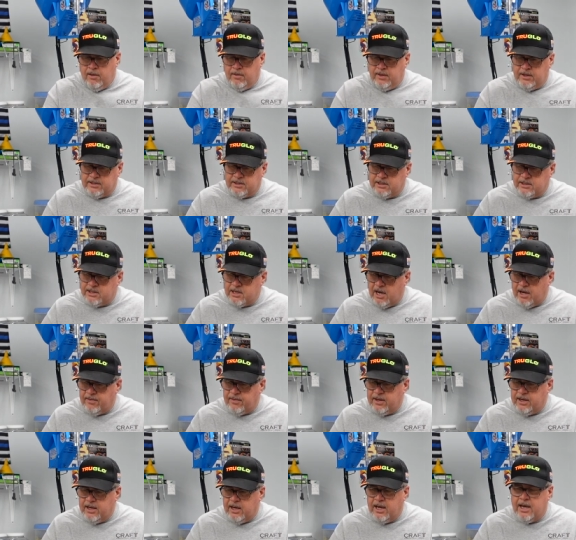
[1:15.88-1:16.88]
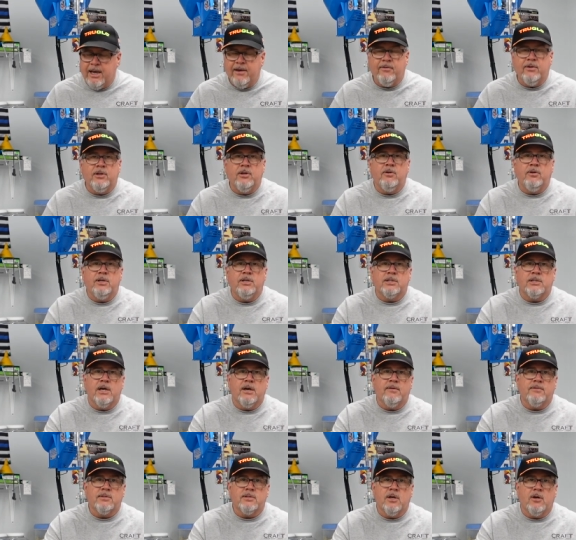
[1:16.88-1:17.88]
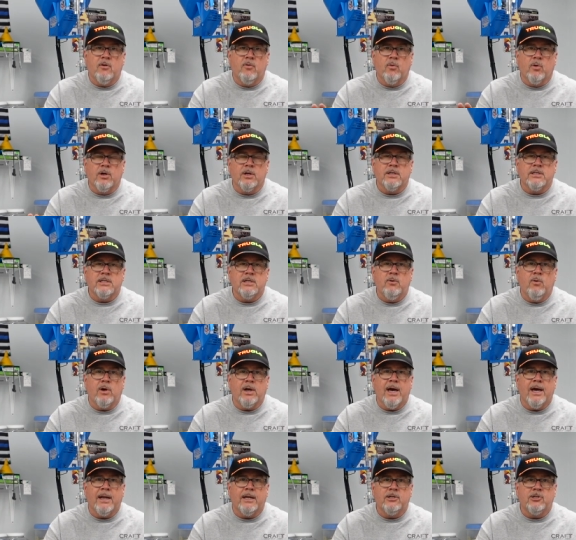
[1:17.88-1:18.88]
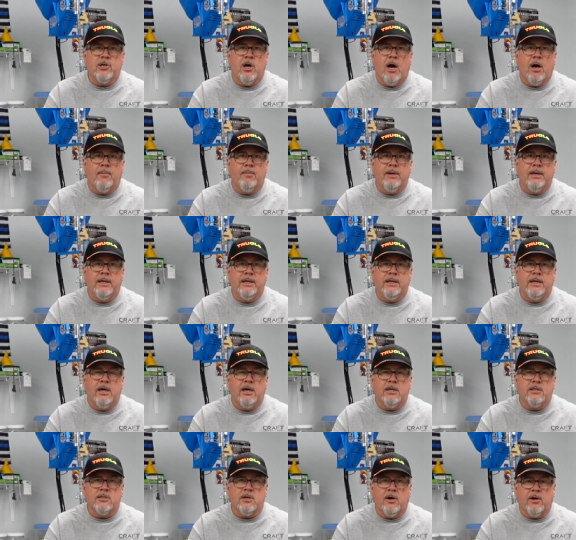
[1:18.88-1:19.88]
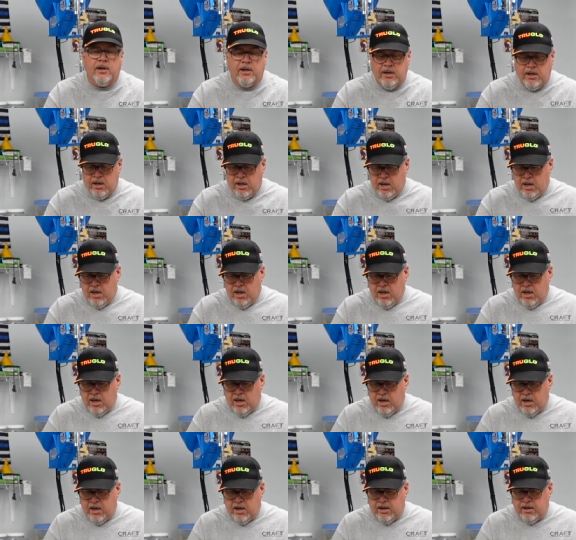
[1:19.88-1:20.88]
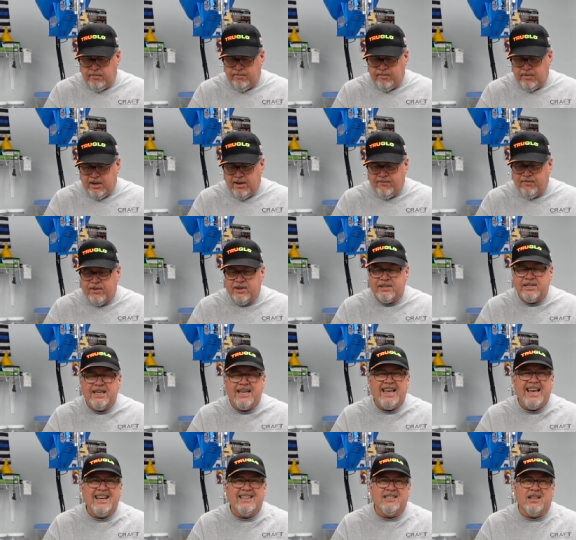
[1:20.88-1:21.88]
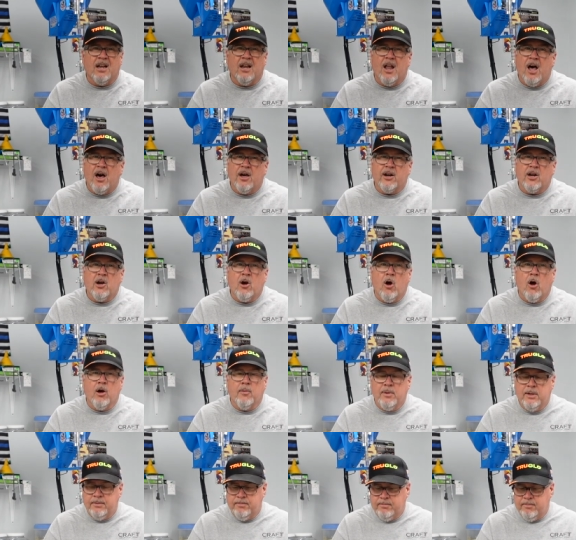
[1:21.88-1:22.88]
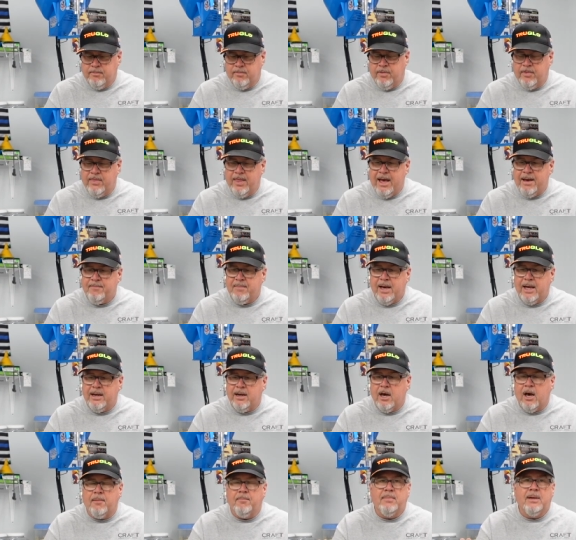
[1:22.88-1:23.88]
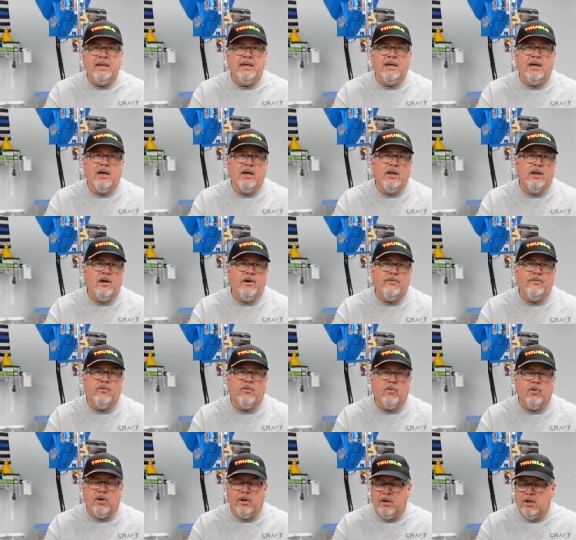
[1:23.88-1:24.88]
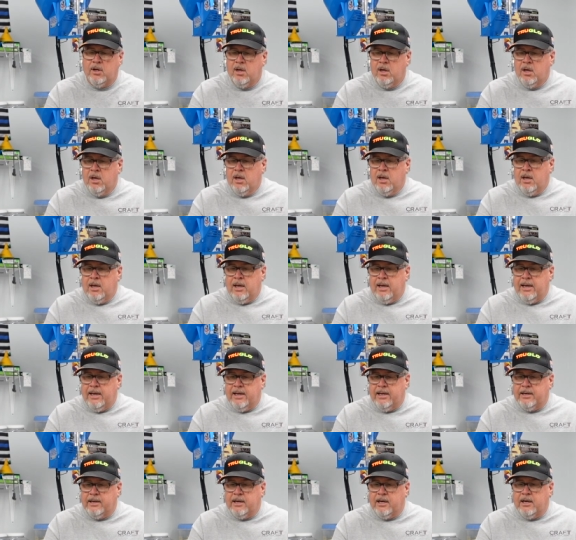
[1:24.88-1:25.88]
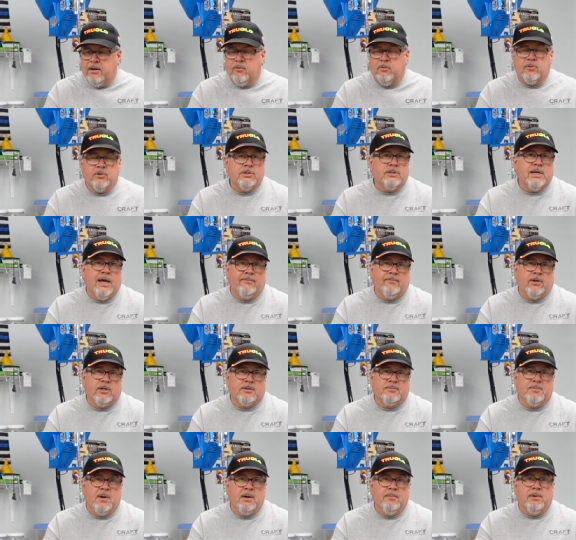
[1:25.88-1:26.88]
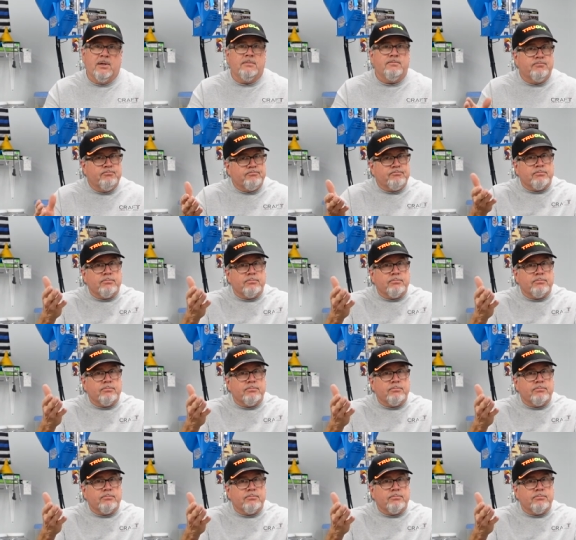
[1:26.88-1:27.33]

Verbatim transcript: This is not the uh, heavy duty stuff, so we're gonna see what kind of job it does on it. Uh, if this thing has a lot of carbon, that might not be enough for it. And uh, we'll just have to experiment.